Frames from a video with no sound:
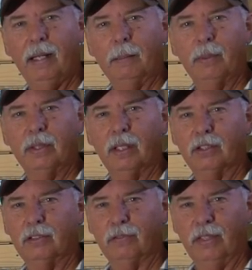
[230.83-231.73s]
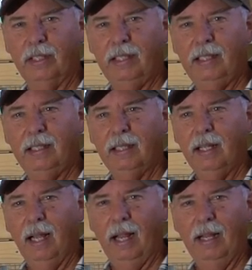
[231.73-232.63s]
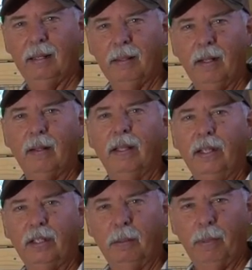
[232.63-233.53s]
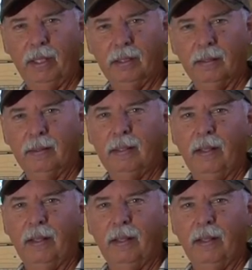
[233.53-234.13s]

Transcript: egg production for eating and incubating.